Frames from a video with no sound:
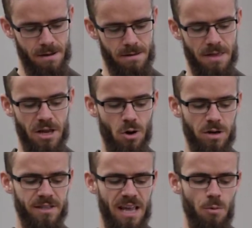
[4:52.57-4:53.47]
Then they go on
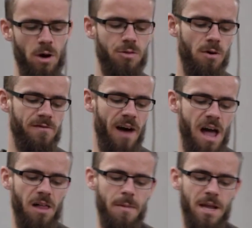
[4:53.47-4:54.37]
to say, with
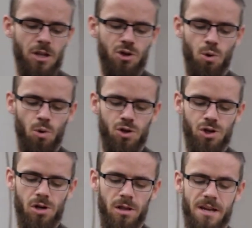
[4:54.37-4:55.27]
revilement and
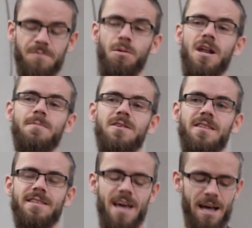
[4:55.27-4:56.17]
torture, let us put him to
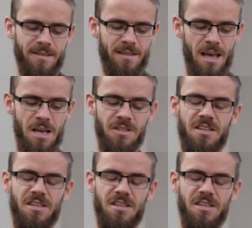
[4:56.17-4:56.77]
the test.